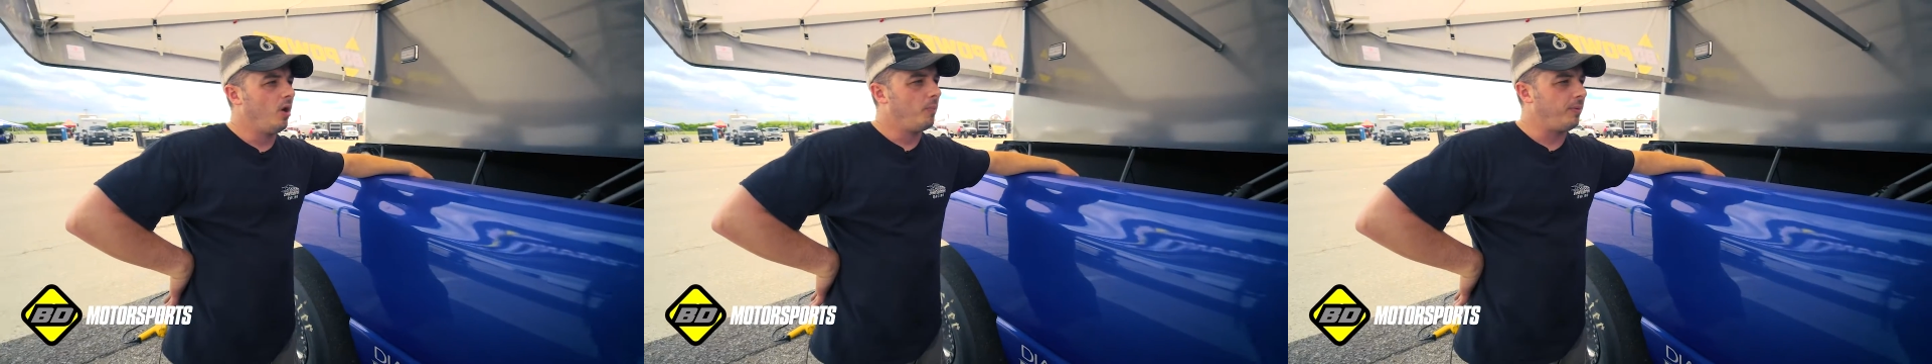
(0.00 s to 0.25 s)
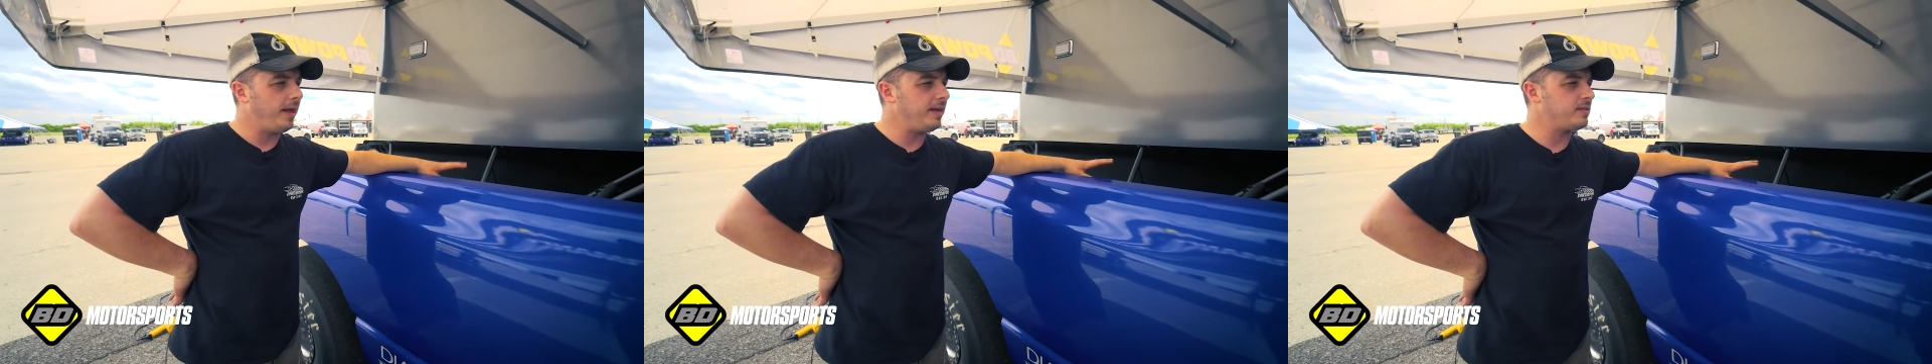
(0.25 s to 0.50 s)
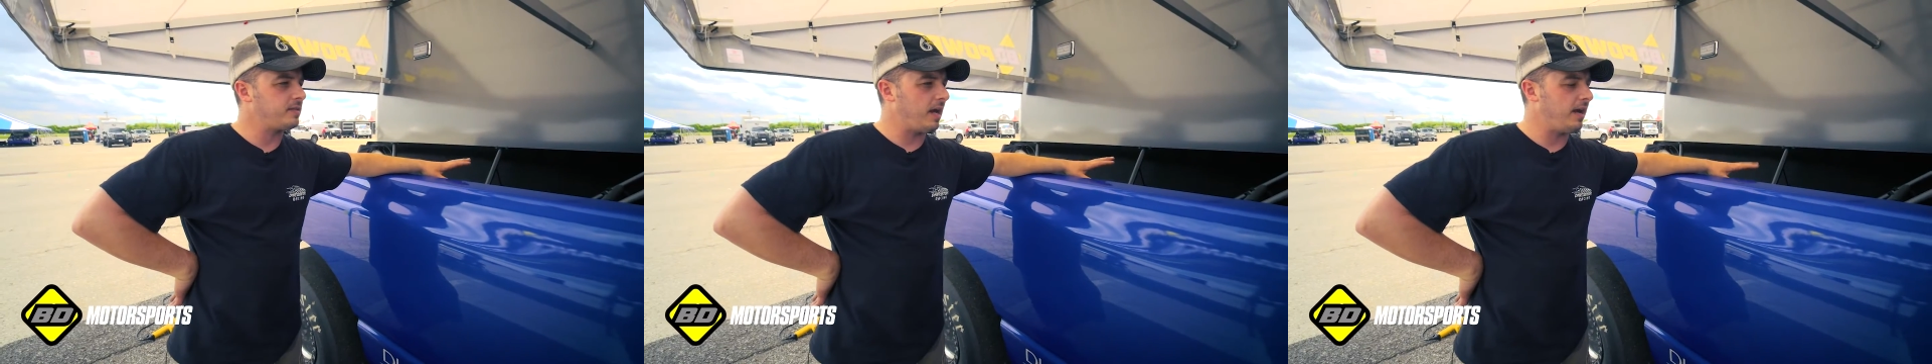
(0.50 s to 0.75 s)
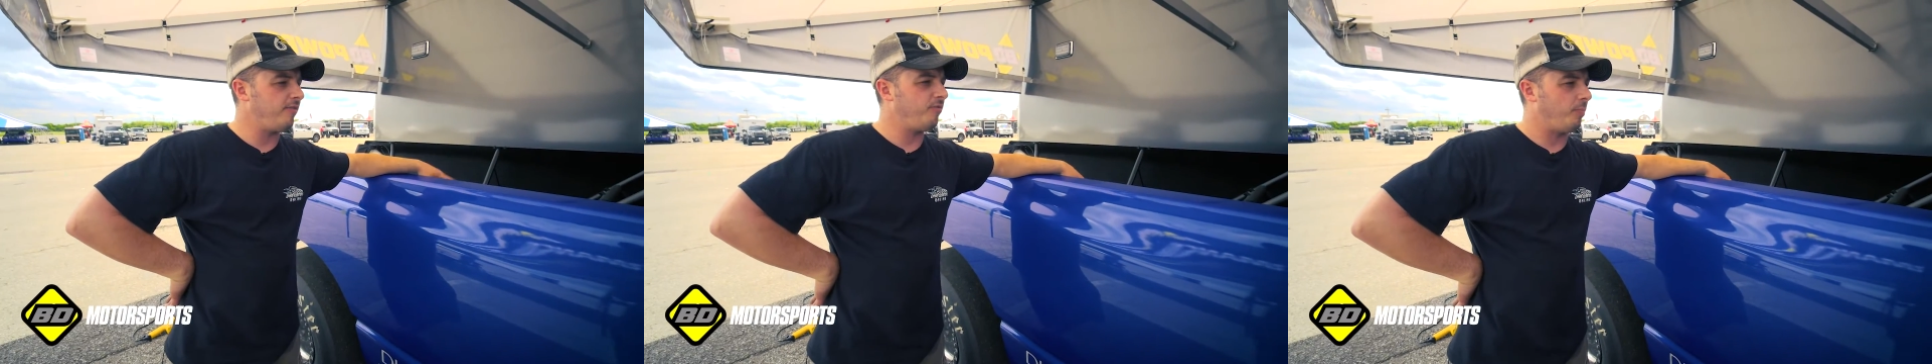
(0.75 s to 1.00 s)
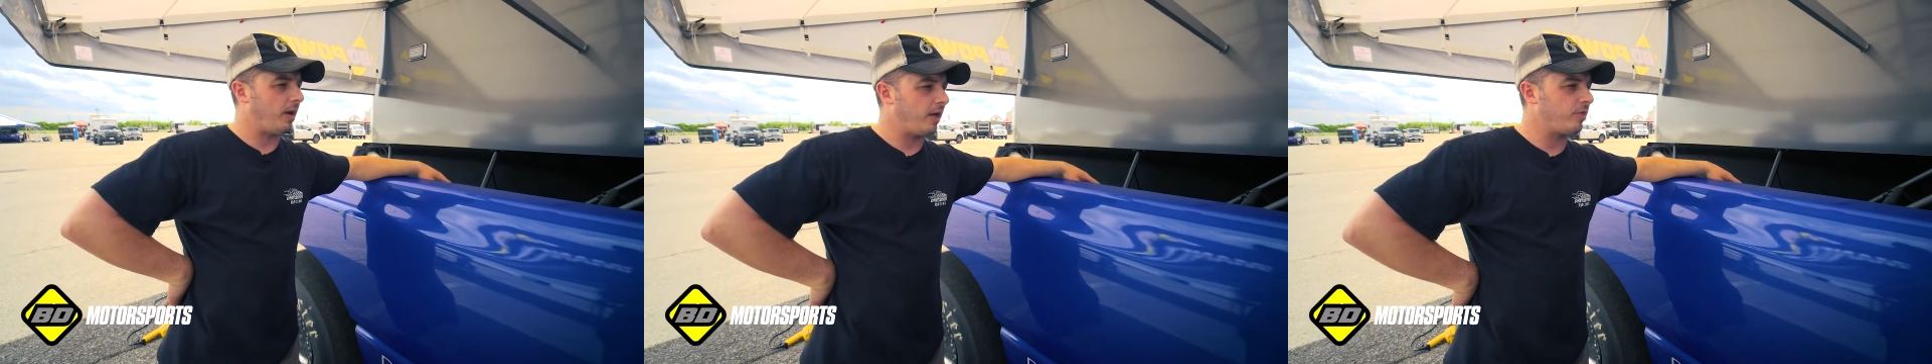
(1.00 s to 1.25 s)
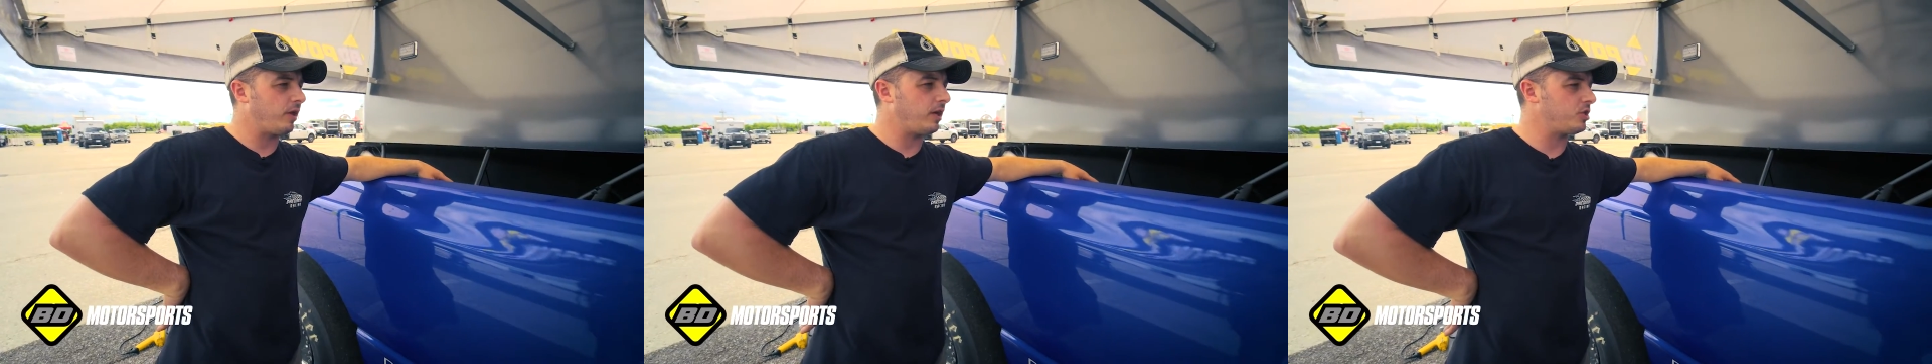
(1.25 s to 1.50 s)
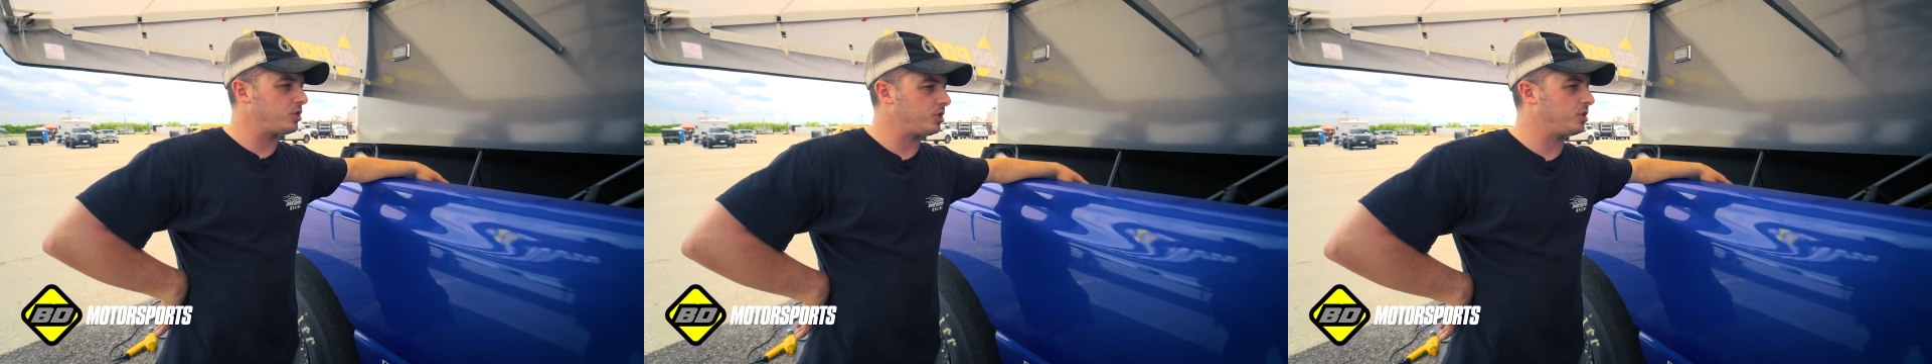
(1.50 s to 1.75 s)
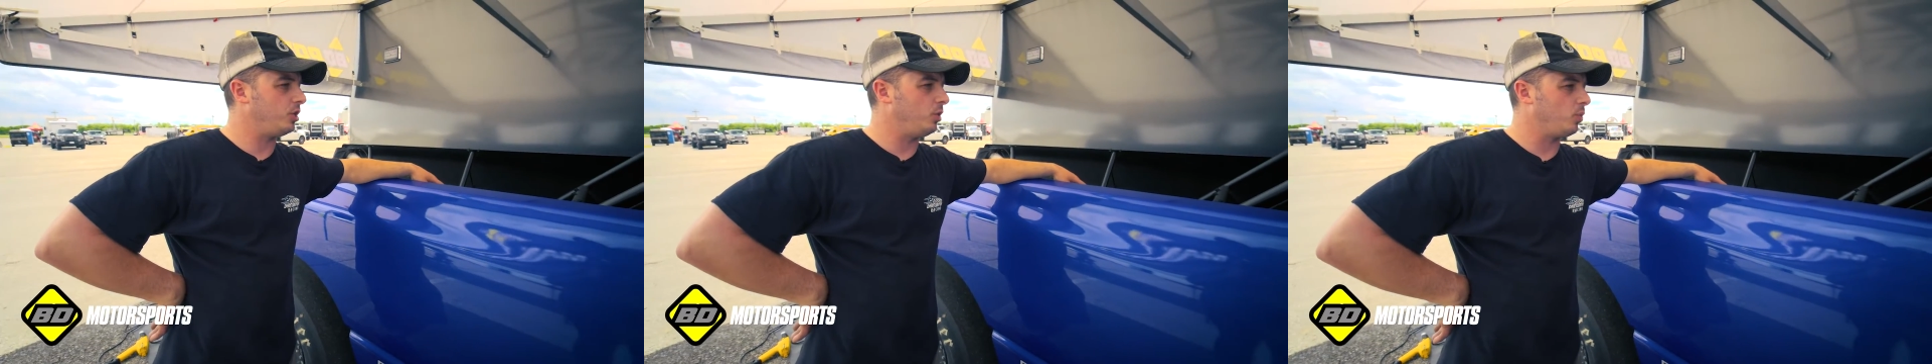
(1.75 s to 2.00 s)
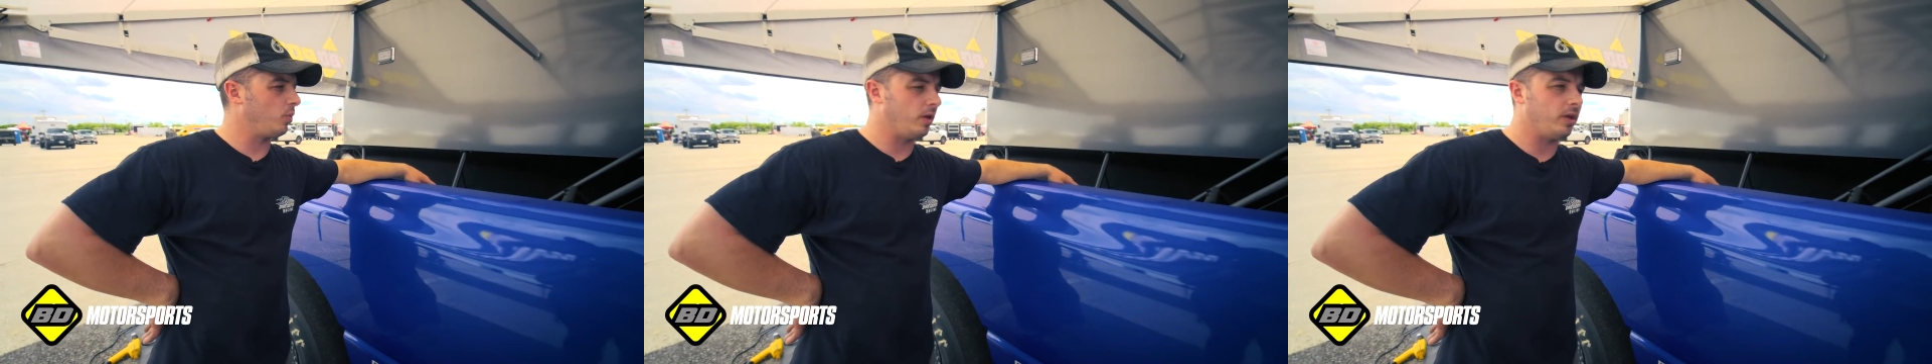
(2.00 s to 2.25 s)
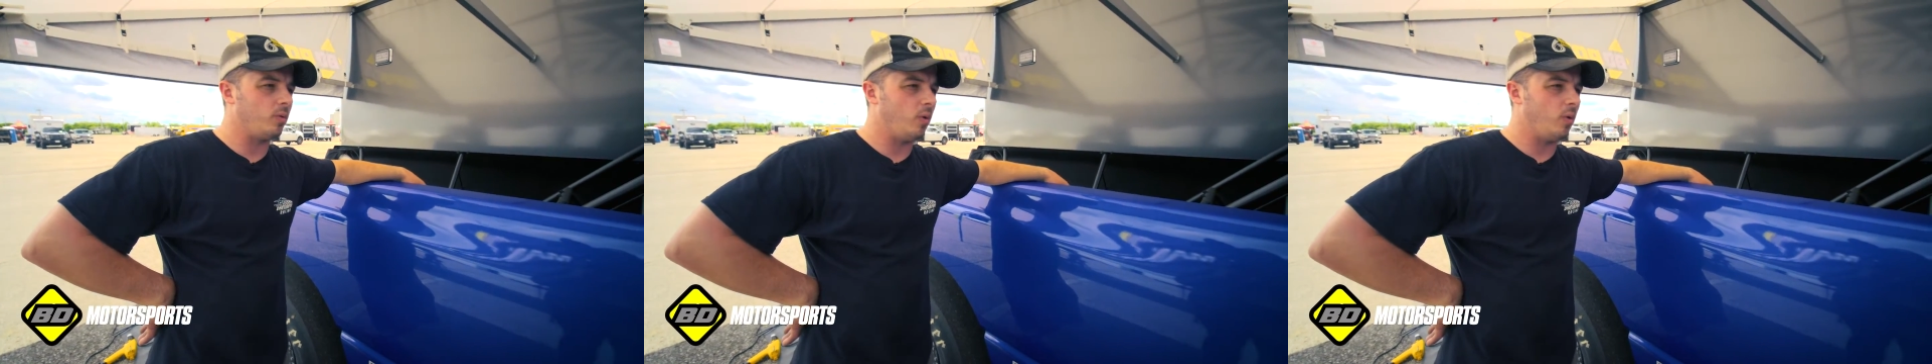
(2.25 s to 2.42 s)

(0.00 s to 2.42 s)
play it safe, but I think it should do really